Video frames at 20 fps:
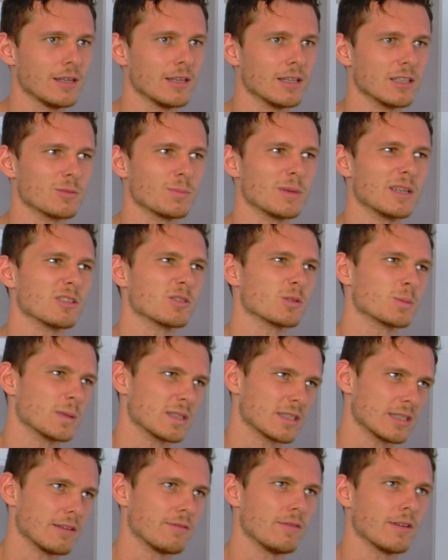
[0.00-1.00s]
it's being
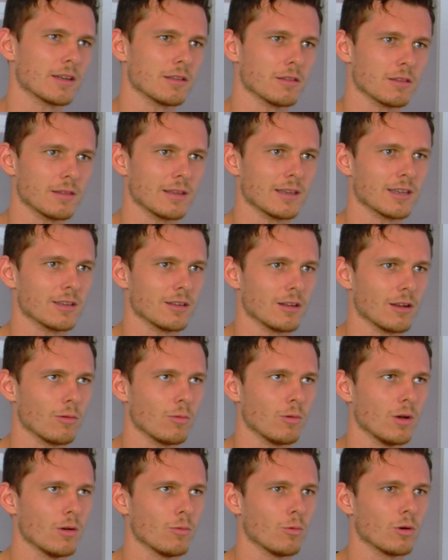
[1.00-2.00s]
specific and thinking,
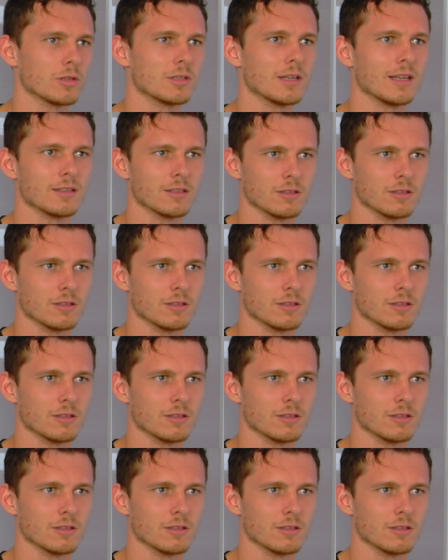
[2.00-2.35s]
what data